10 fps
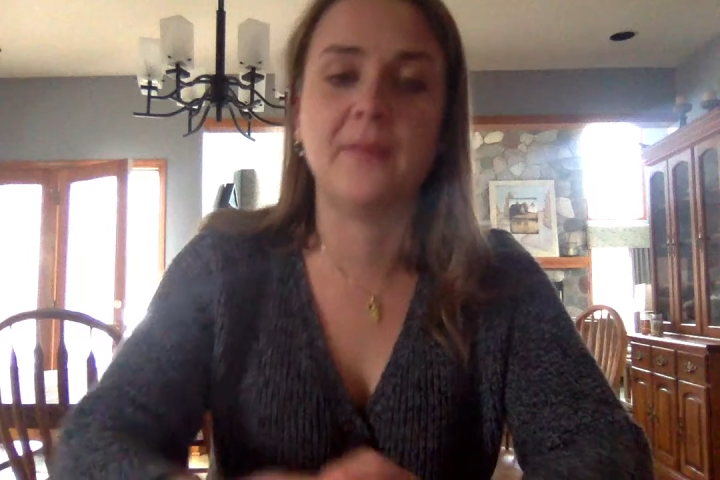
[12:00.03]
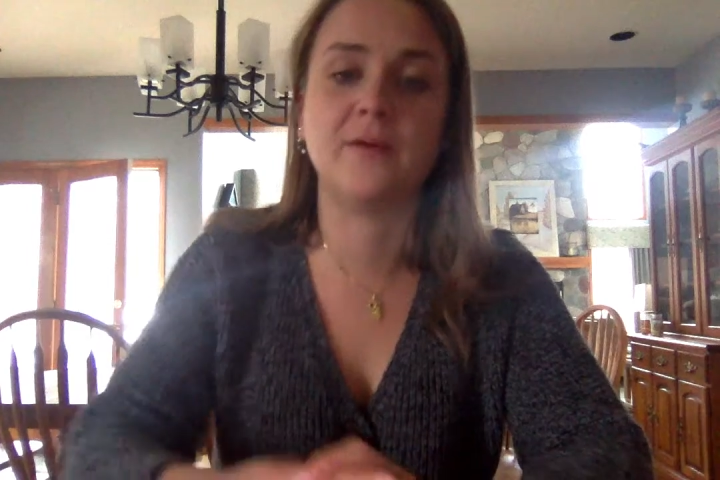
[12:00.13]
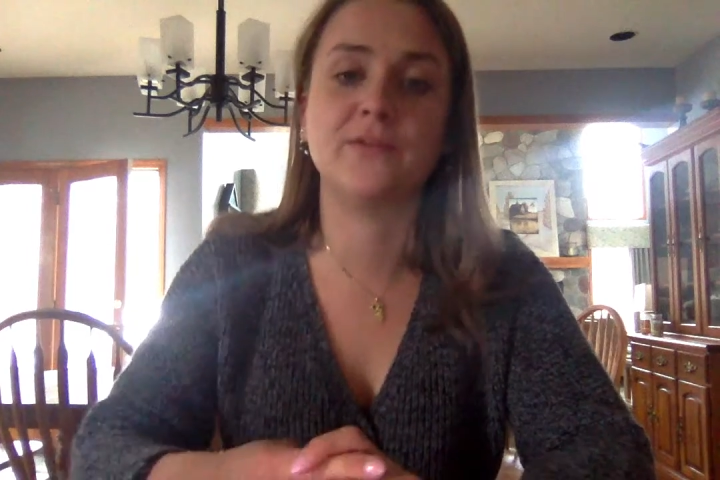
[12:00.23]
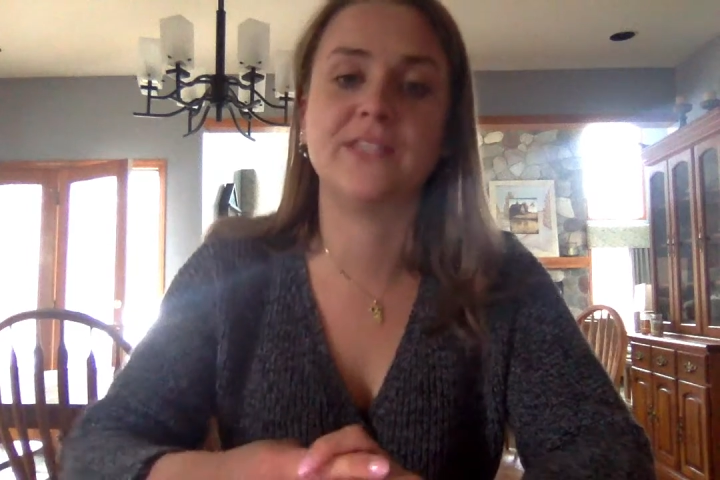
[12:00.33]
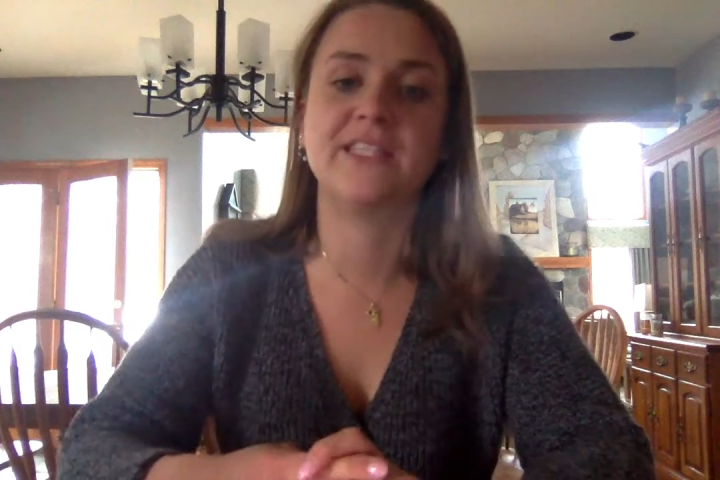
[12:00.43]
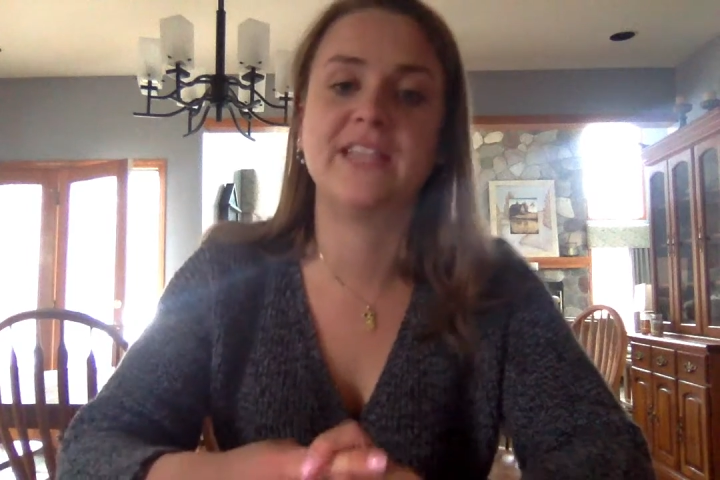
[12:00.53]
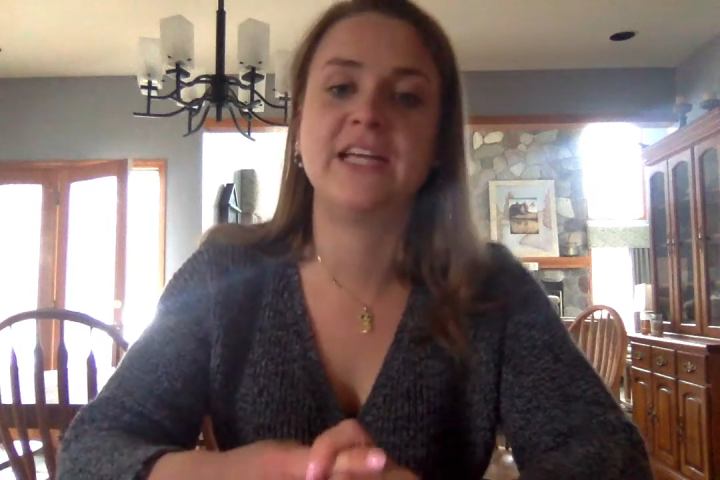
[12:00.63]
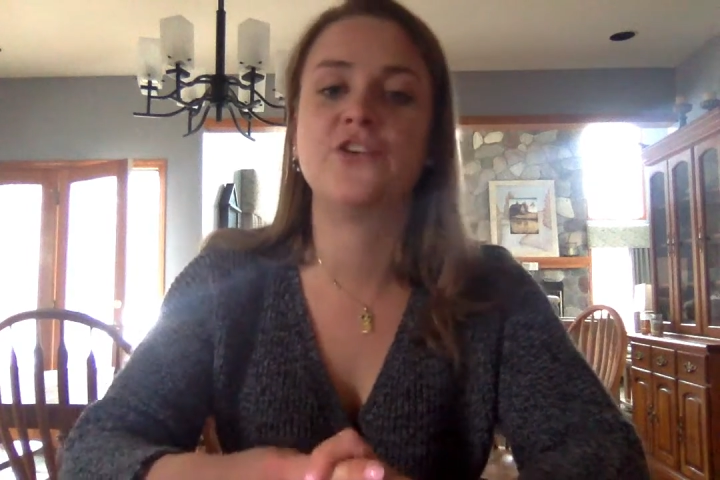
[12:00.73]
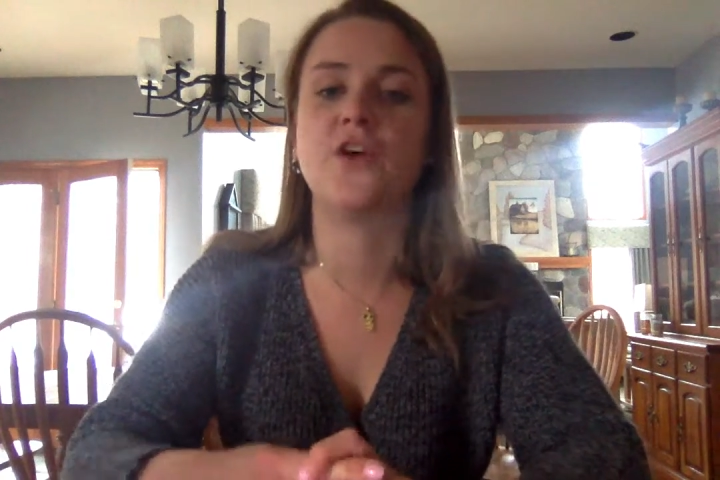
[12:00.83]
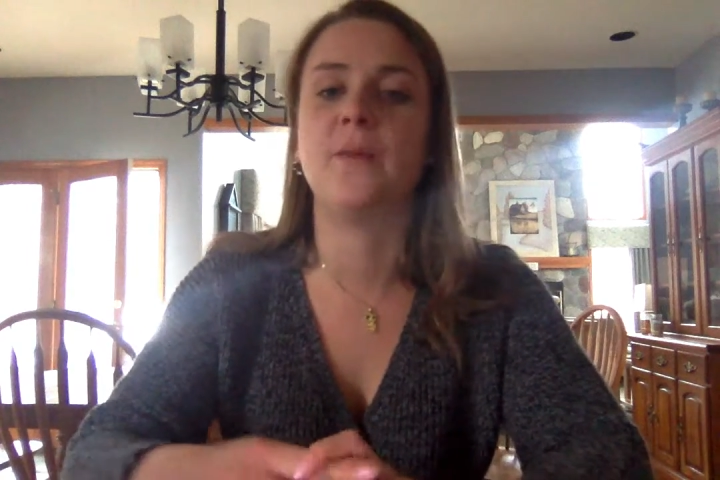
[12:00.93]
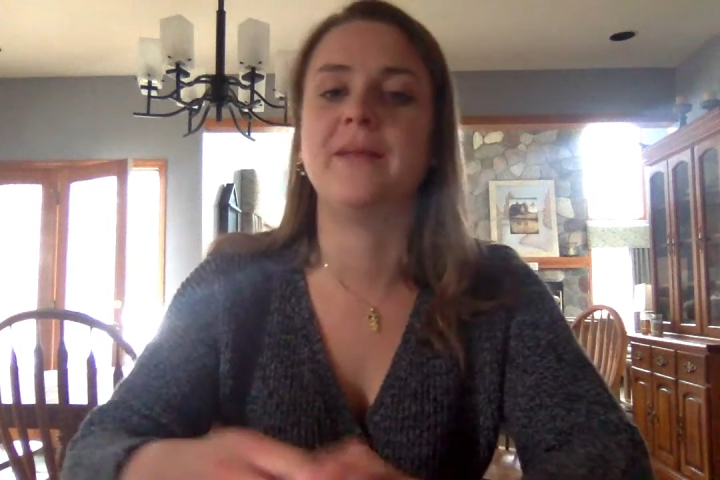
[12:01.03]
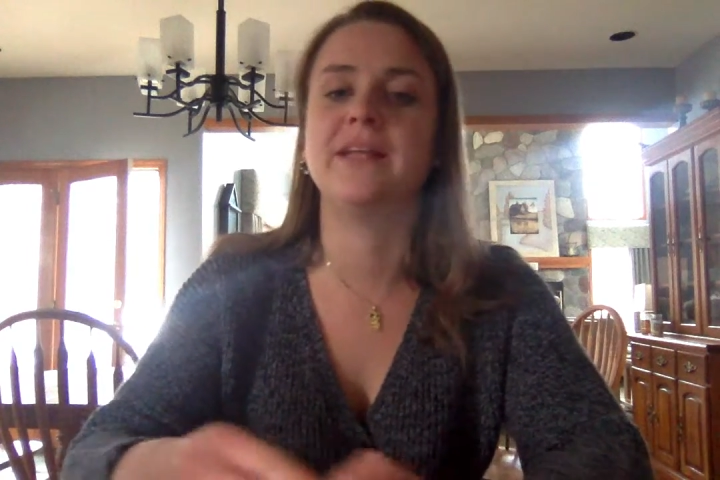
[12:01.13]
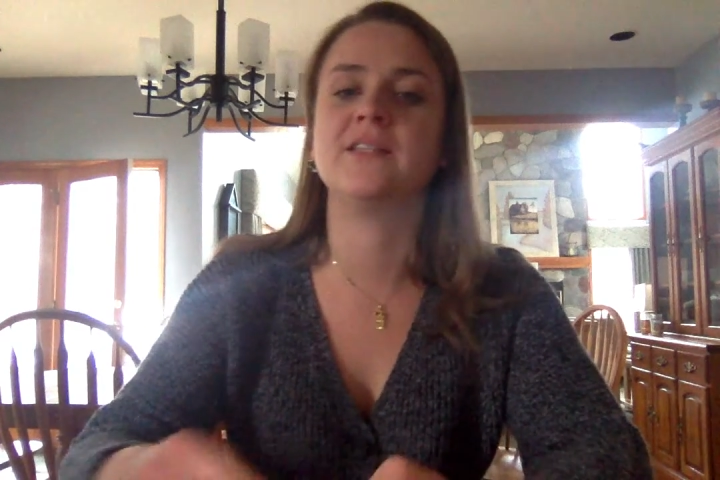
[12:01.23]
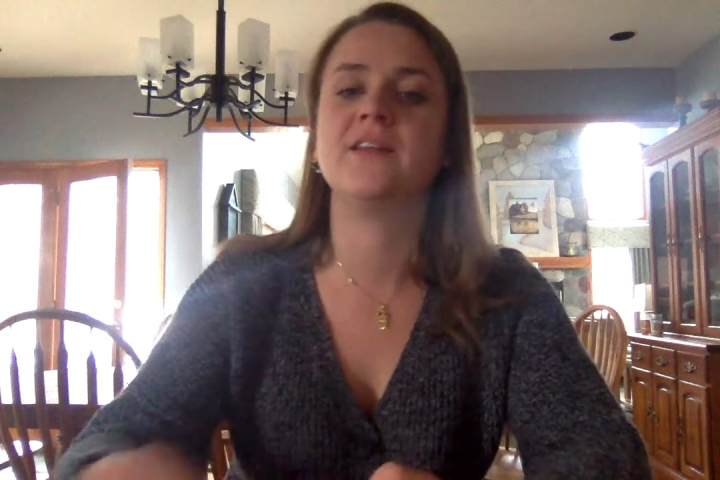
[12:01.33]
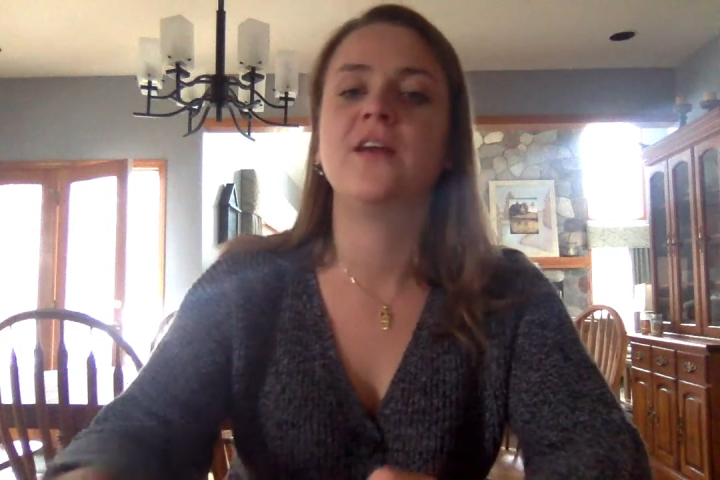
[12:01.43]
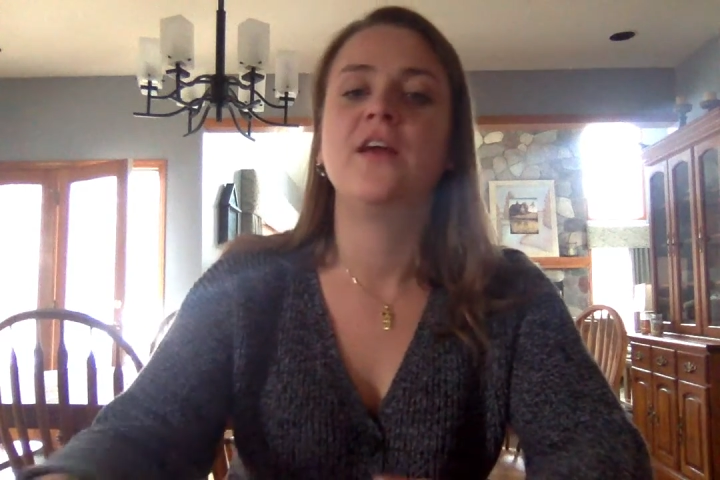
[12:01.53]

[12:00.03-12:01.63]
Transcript: representational means